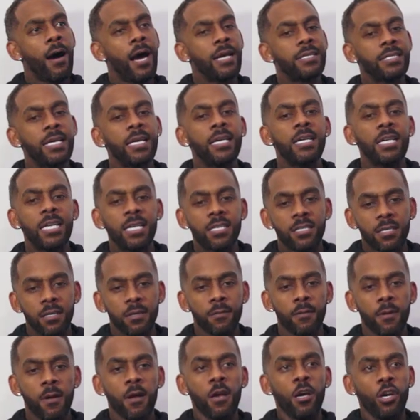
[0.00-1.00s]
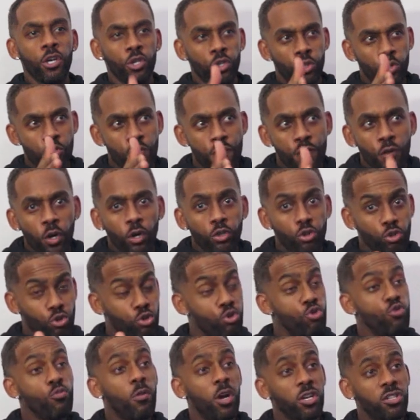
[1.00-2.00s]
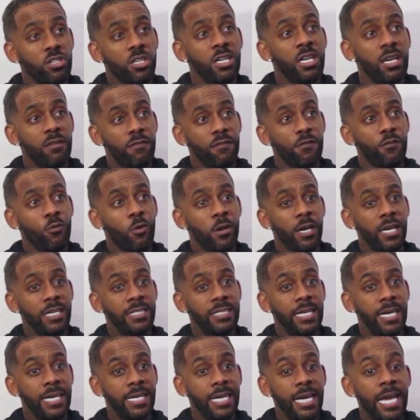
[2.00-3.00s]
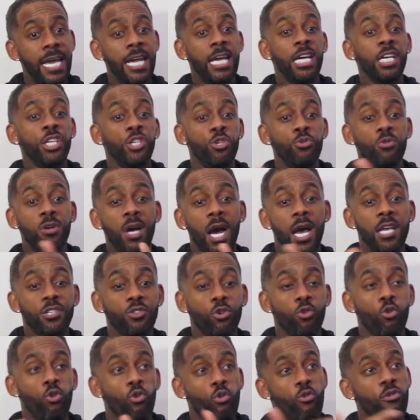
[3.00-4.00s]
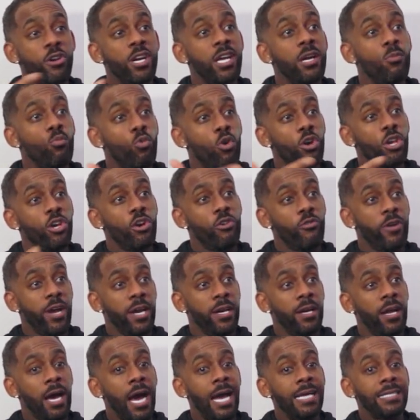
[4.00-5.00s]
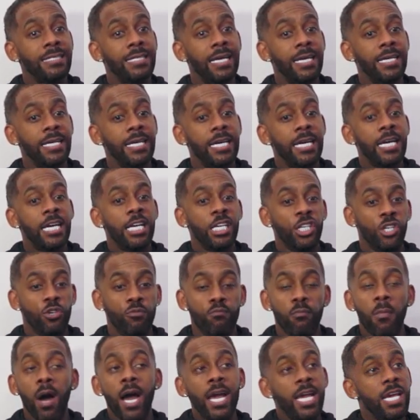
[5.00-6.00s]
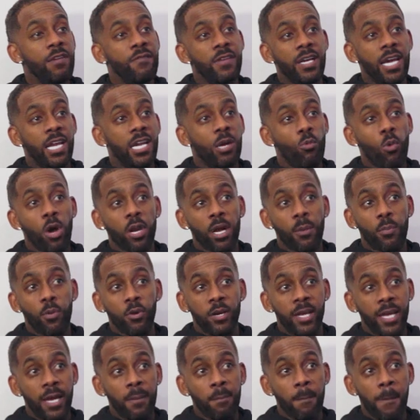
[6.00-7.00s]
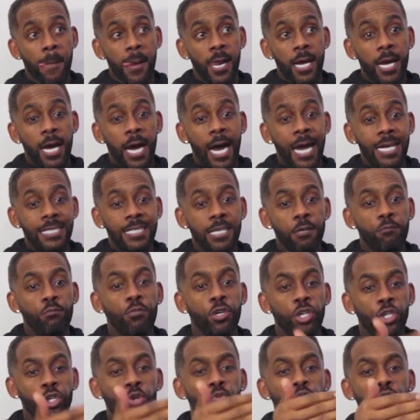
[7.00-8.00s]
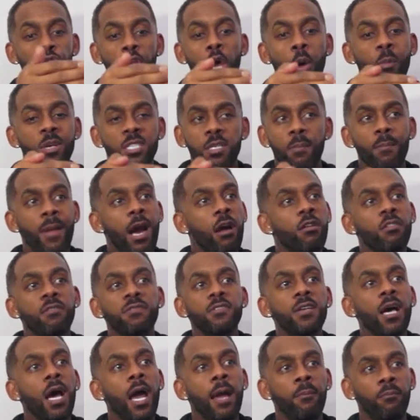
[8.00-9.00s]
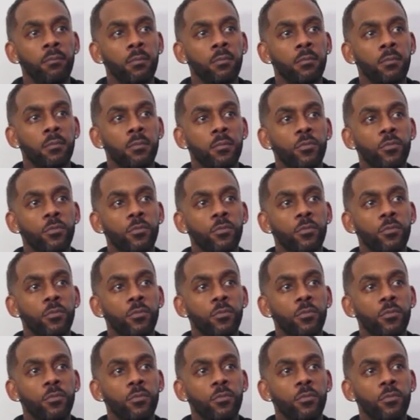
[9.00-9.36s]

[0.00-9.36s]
I said, listen, you've got too much to live for. And I said, you guys are already in what you're in. I said, you might even get the one up on him. I said, but you know it's a matter of time.